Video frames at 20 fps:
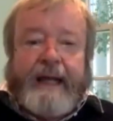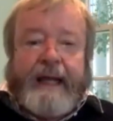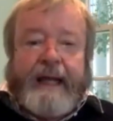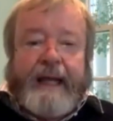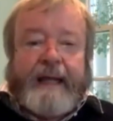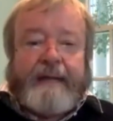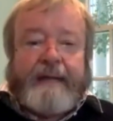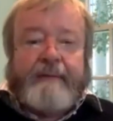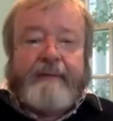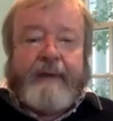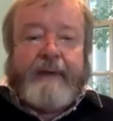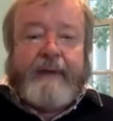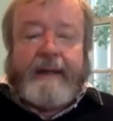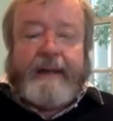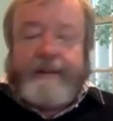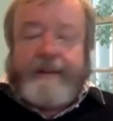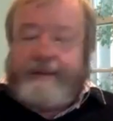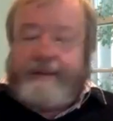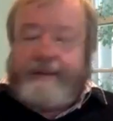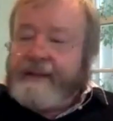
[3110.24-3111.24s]
And
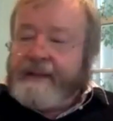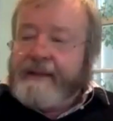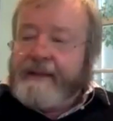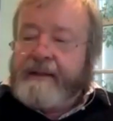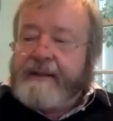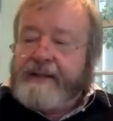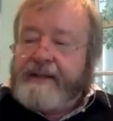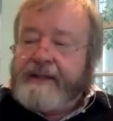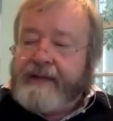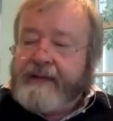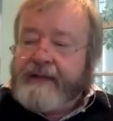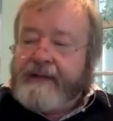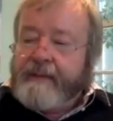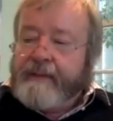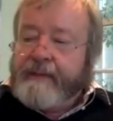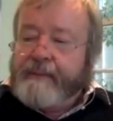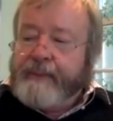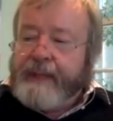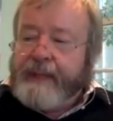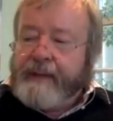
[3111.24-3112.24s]
Jeffrey
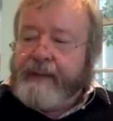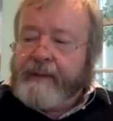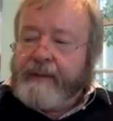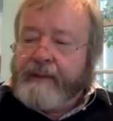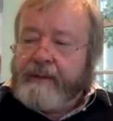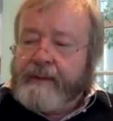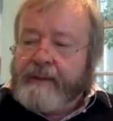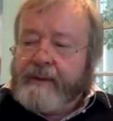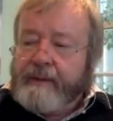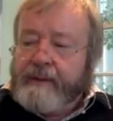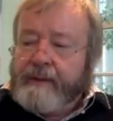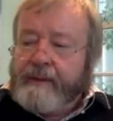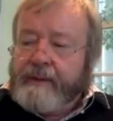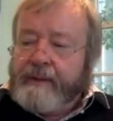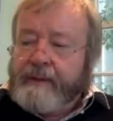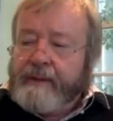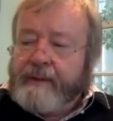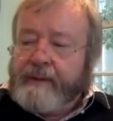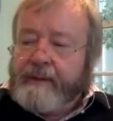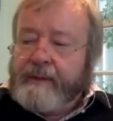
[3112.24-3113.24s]
Beale,
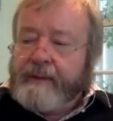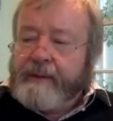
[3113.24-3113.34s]
who